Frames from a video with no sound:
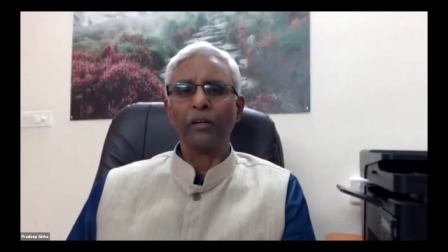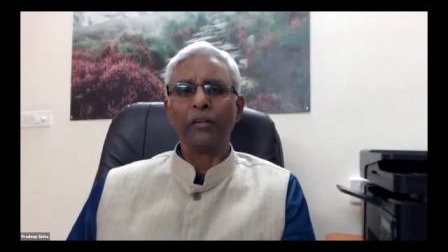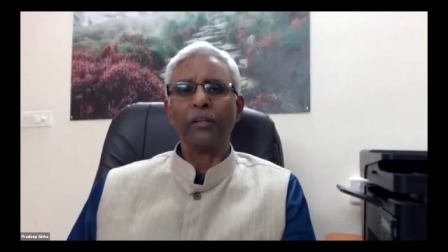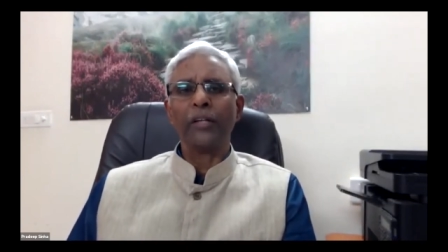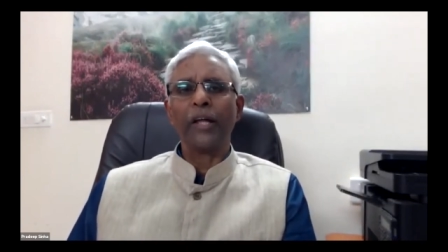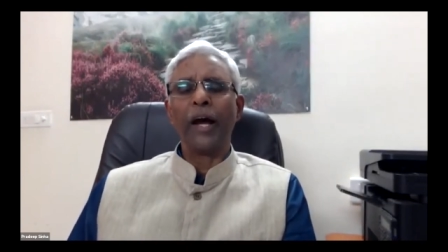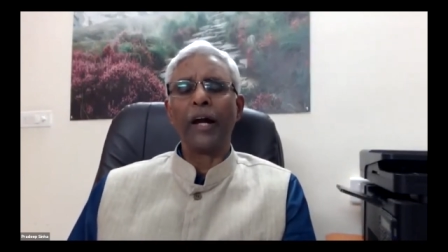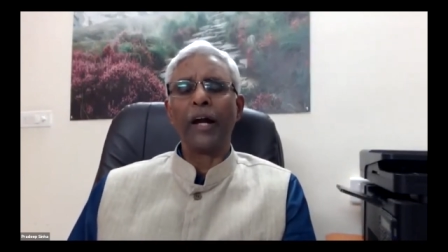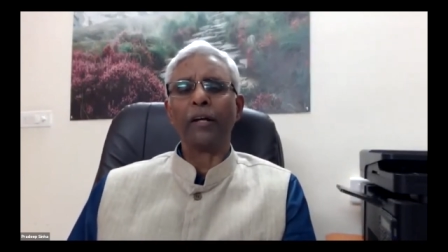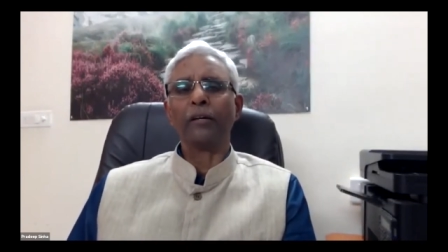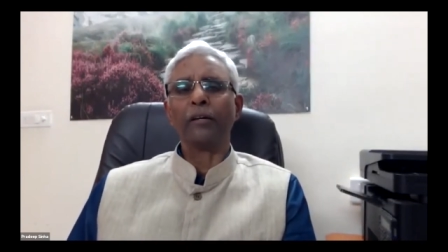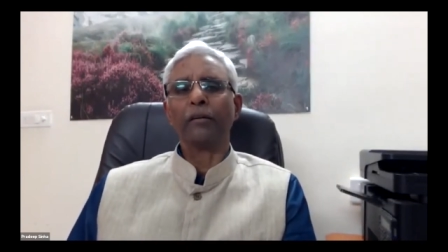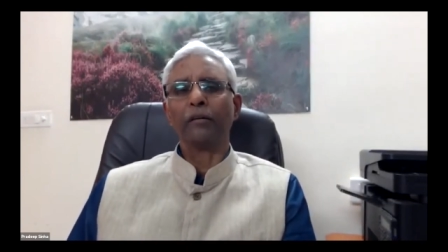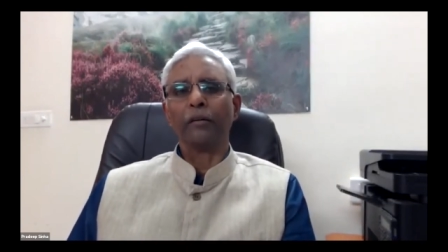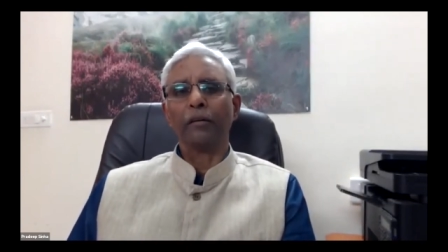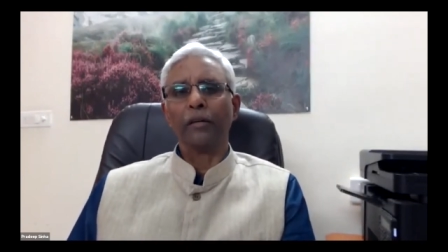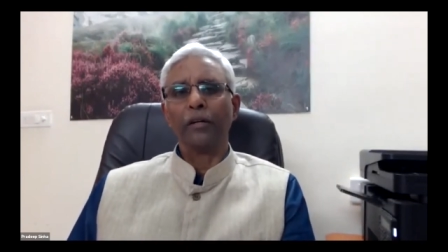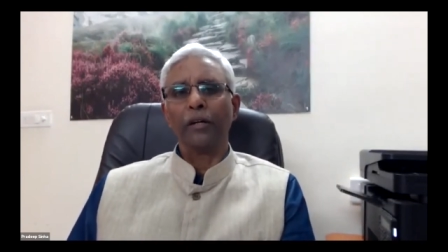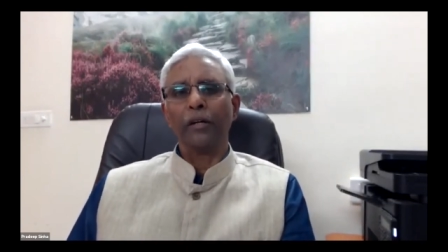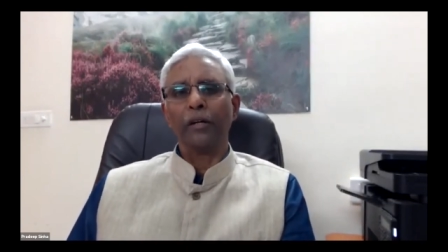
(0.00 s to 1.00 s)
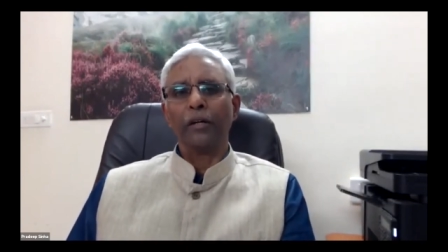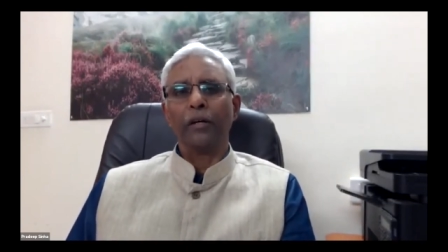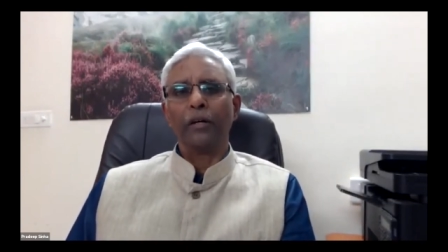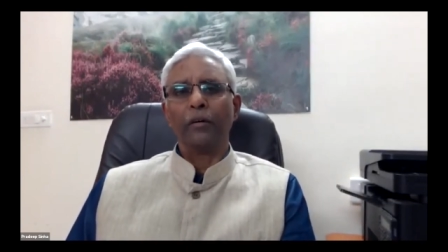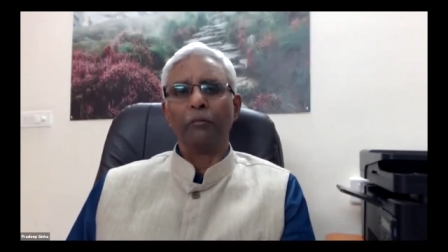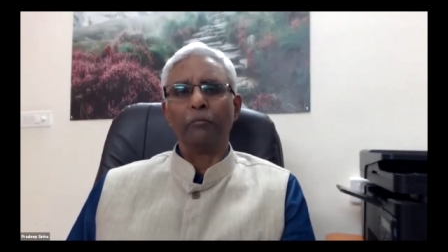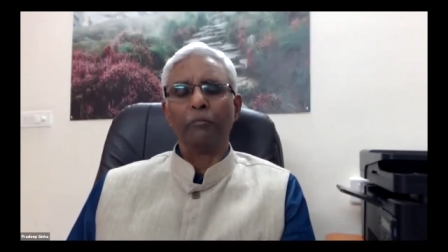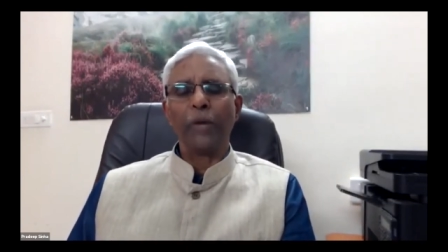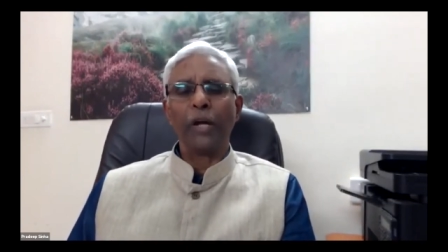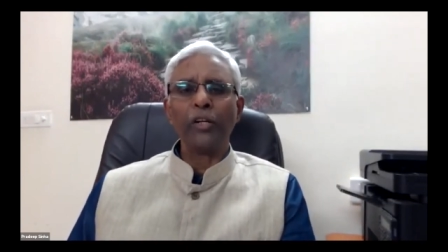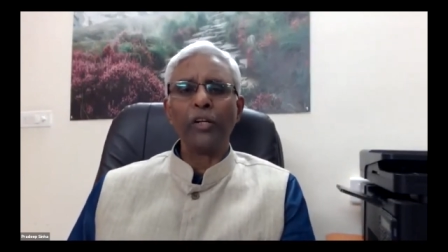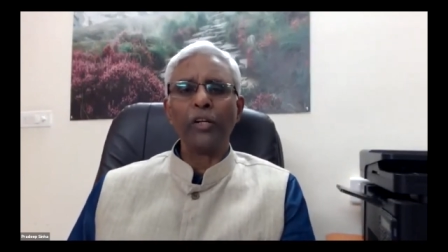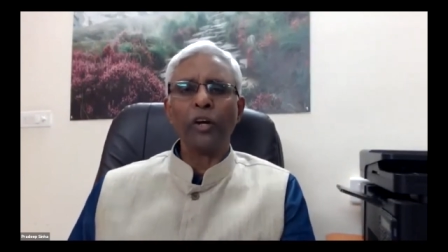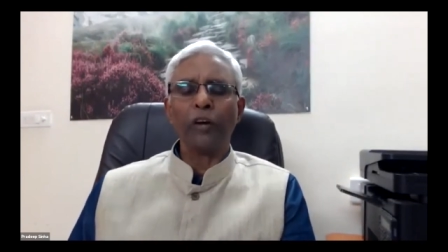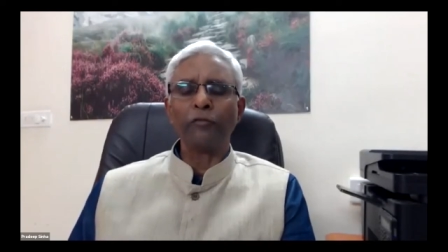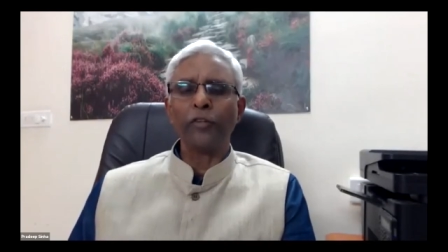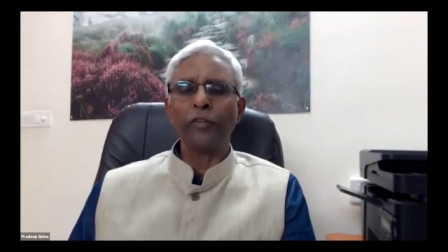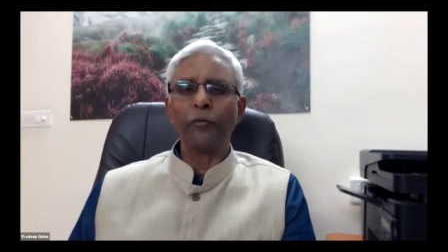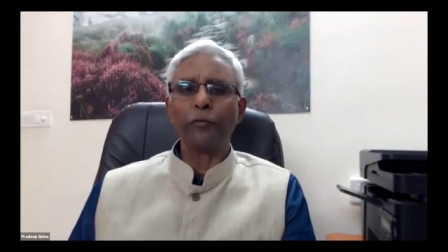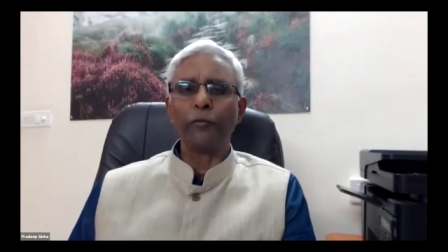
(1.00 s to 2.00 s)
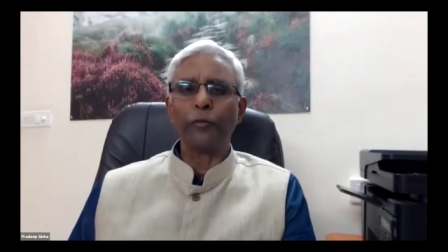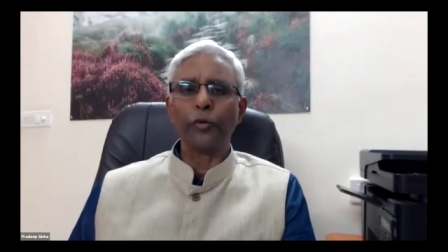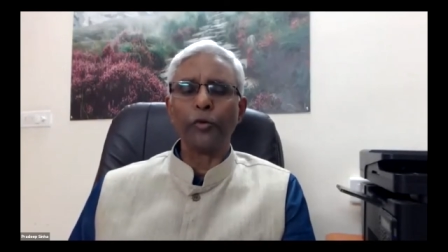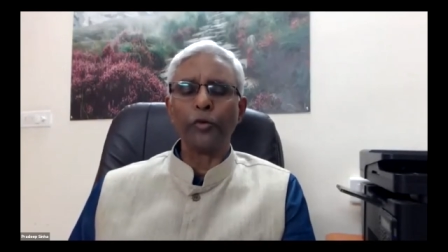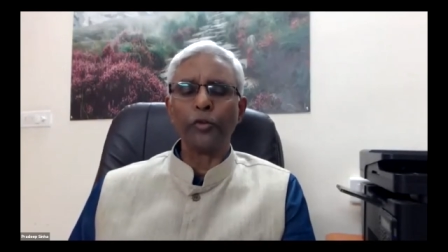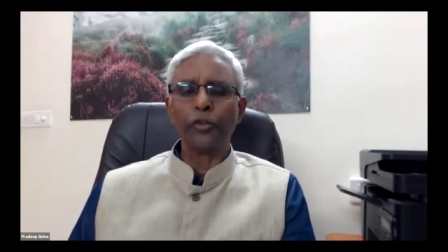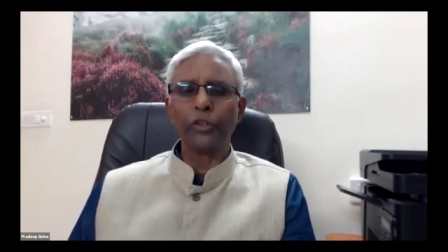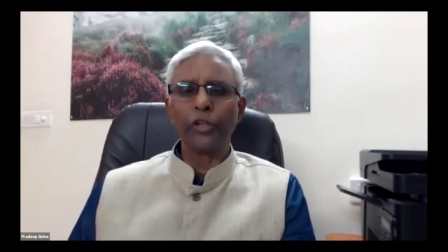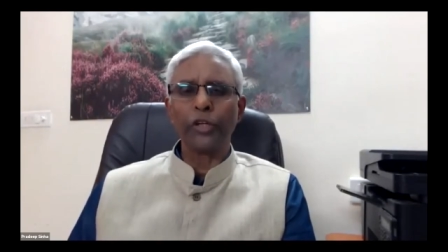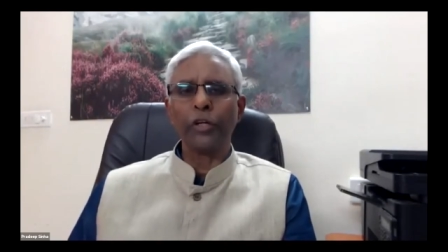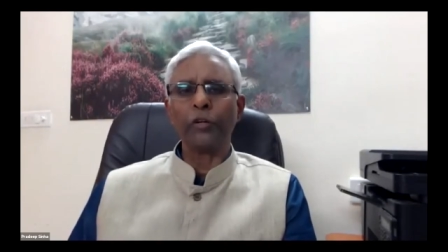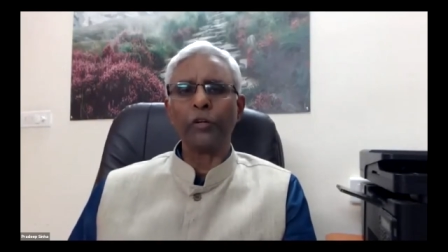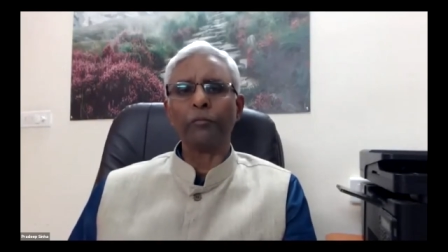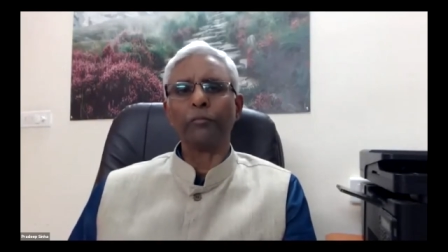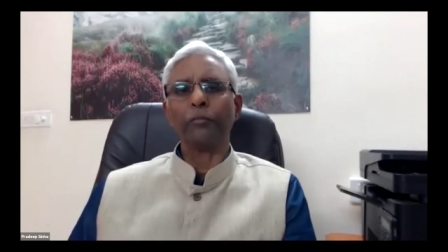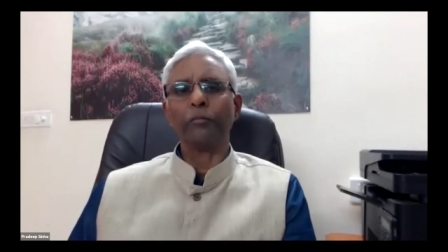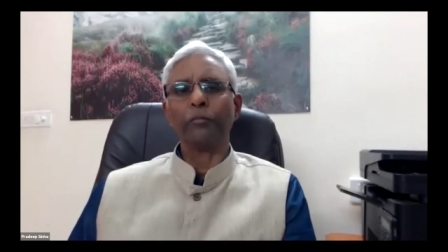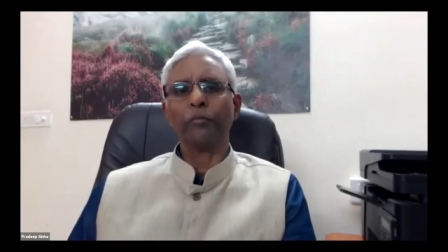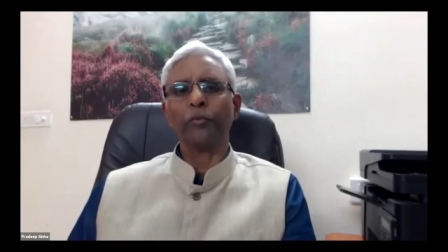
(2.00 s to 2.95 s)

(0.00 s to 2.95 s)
that many of the future